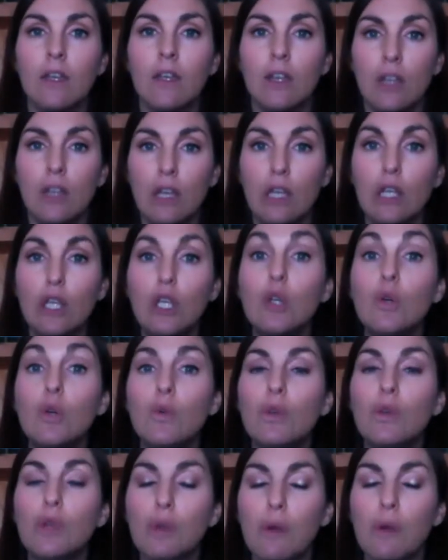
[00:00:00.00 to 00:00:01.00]

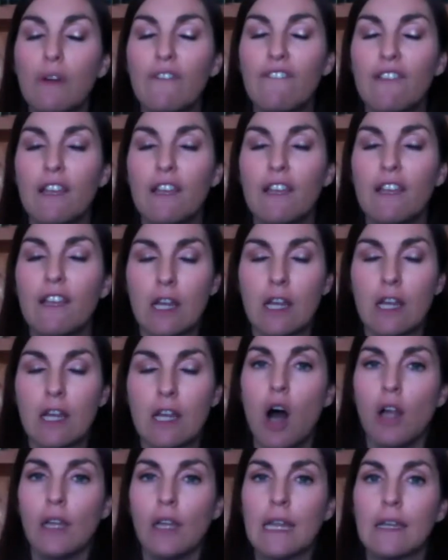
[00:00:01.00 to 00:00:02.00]
you're feeling a
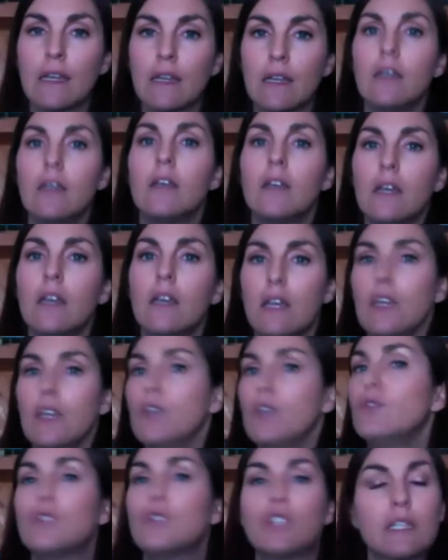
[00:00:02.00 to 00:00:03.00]
calling.
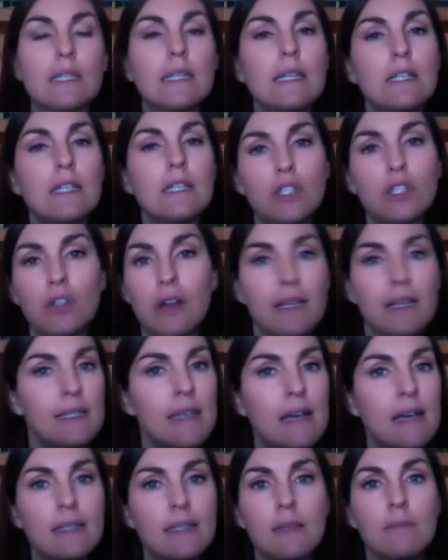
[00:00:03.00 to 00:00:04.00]
You just need to trust
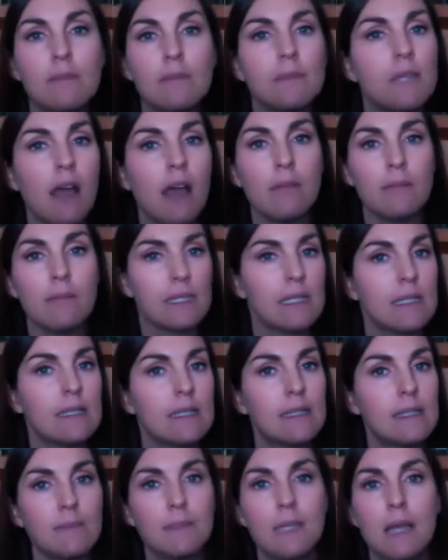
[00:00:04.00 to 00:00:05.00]
that sometimes. And
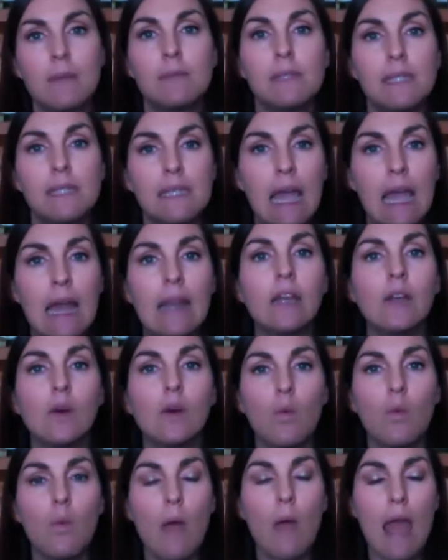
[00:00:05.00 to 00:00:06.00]
sometimes getting
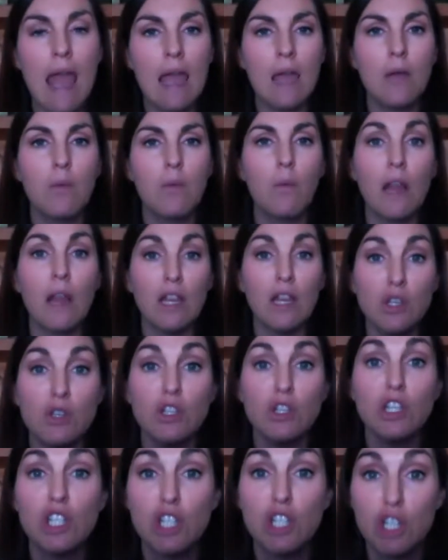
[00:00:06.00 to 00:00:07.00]
away when you
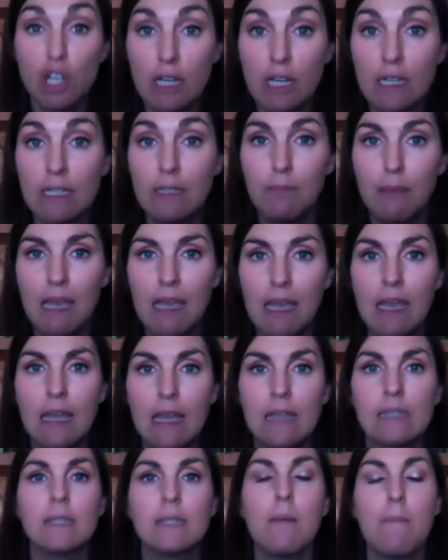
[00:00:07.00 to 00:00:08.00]
shouldn't be
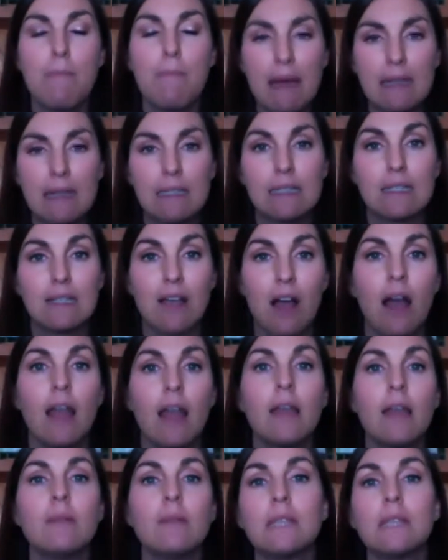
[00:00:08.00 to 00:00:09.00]
is the best
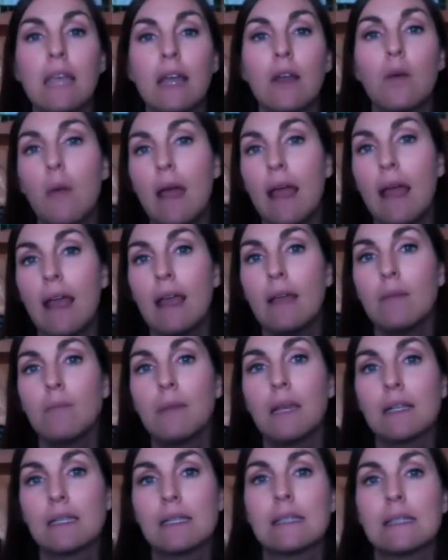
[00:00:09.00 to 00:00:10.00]
time to get away,
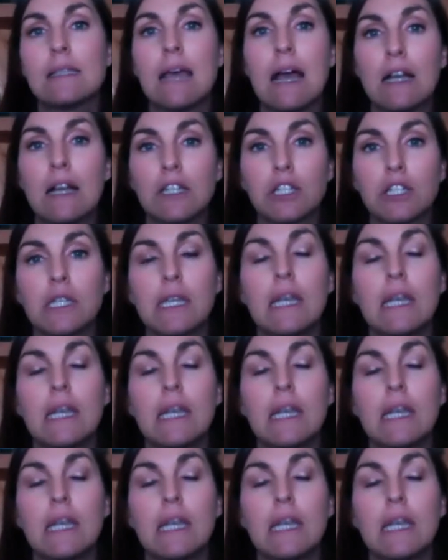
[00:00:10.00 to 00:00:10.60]
because it's actually,